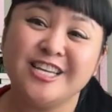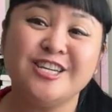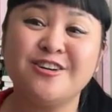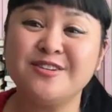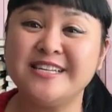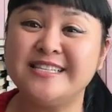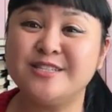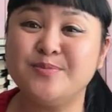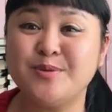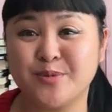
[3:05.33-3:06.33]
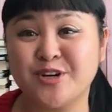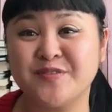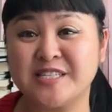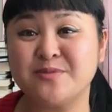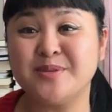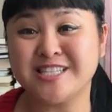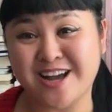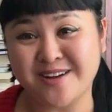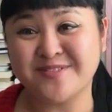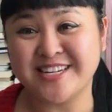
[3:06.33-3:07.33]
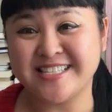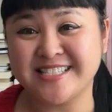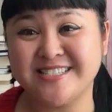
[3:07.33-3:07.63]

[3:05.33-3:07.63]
You don't need to be perfect to build confidence.